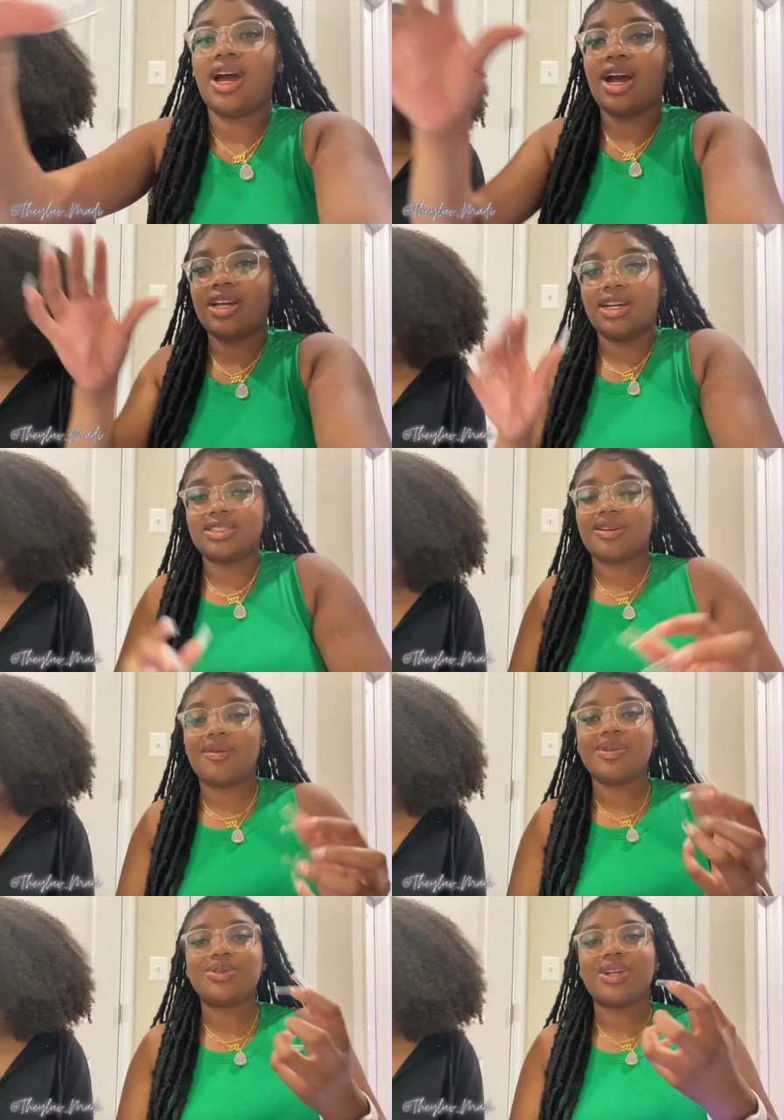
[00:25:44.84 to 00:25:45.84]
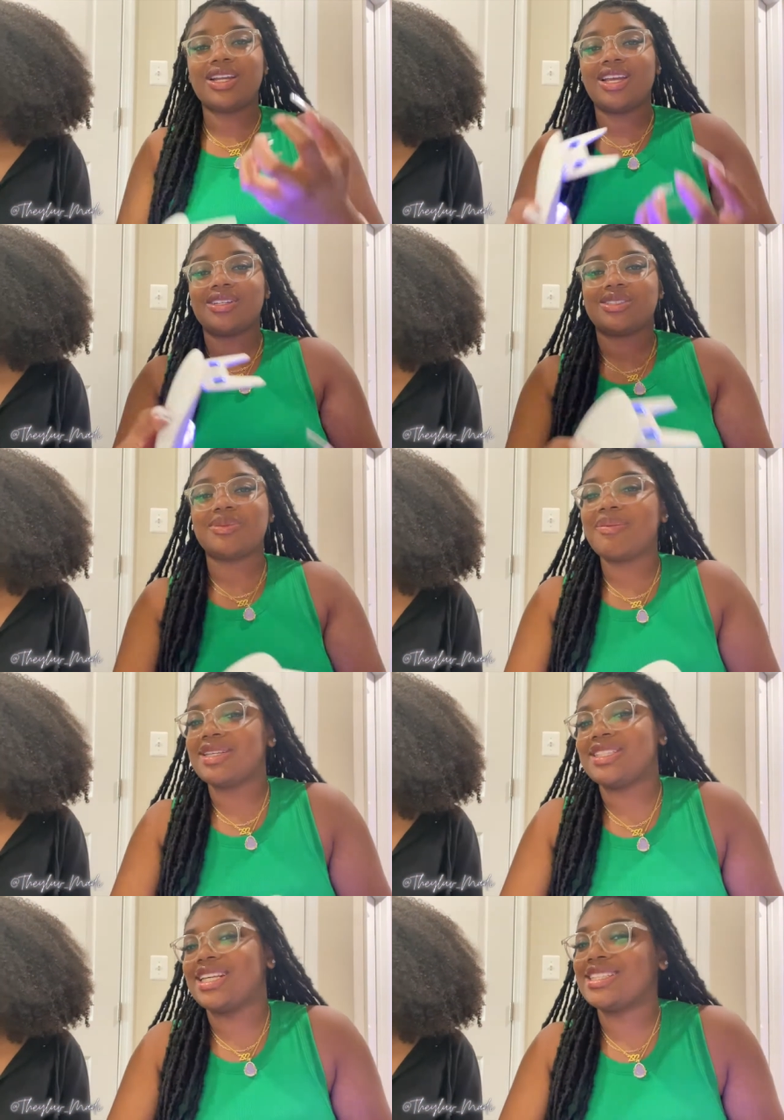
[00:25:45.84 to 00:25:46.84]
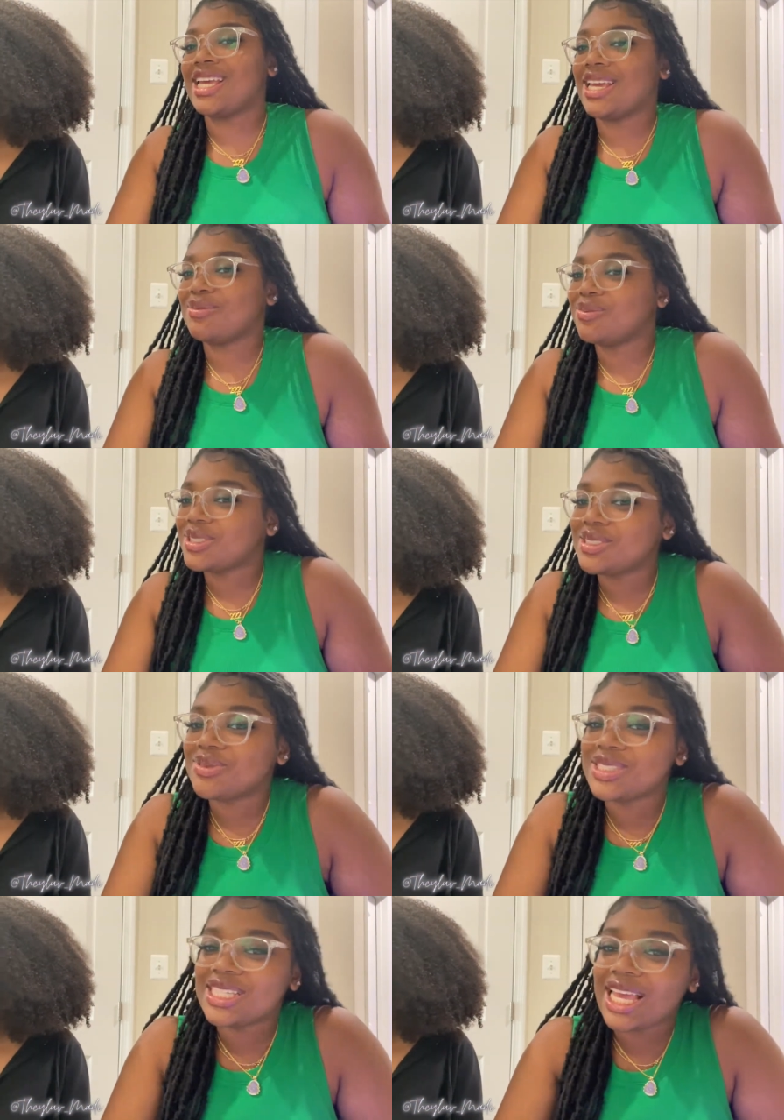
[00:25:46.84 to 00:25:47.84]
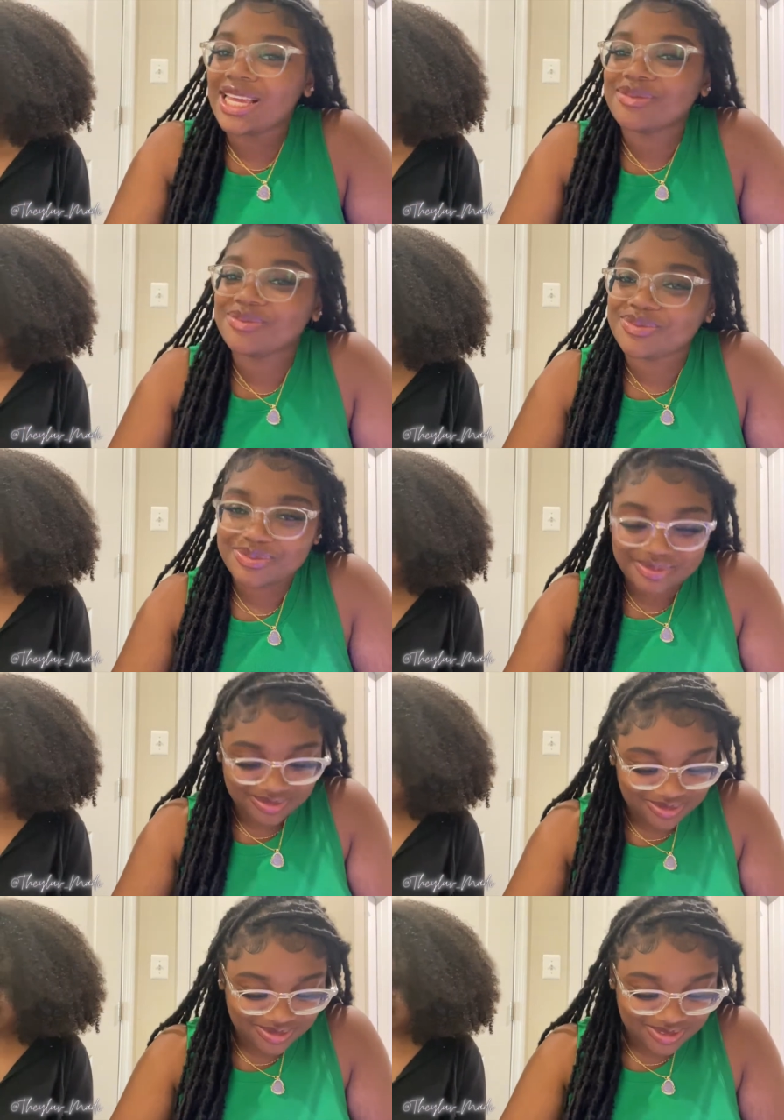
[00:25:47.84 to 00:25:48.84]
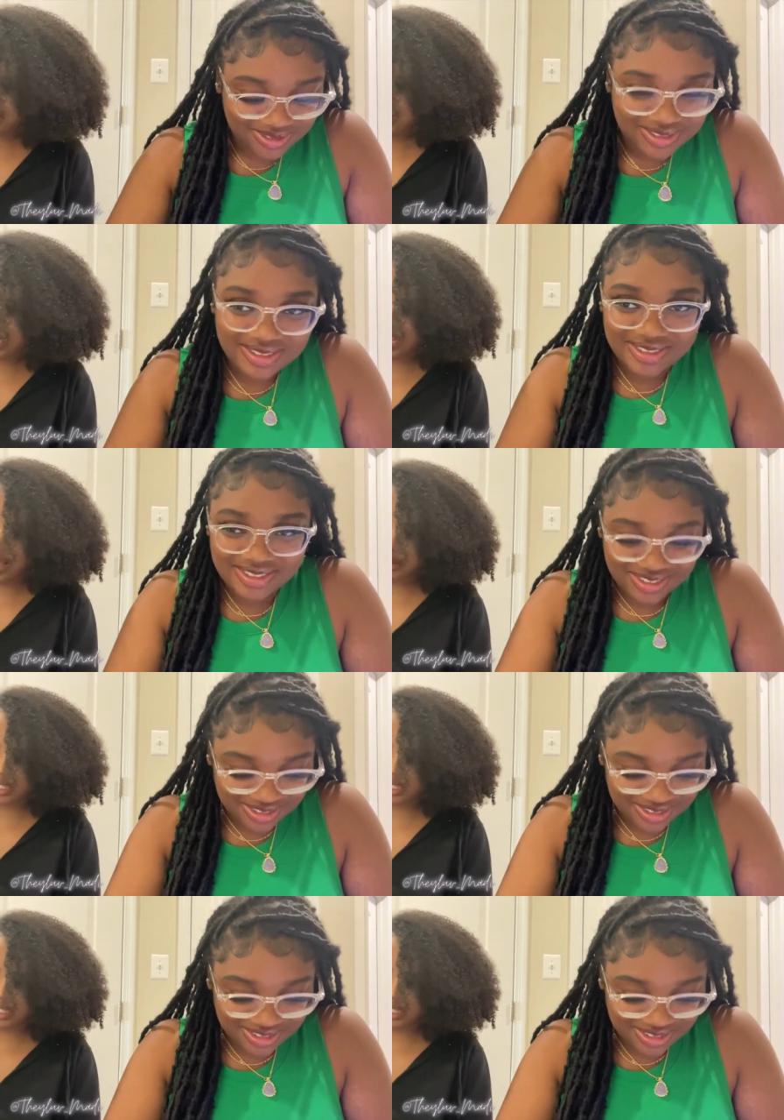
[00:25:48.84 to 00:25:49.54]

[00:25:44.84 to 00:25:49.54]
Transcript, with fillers: All right, y'all. So I'll be doing our nails. My bestie has a game. What's, what's the game? All right. So like, basically, the game is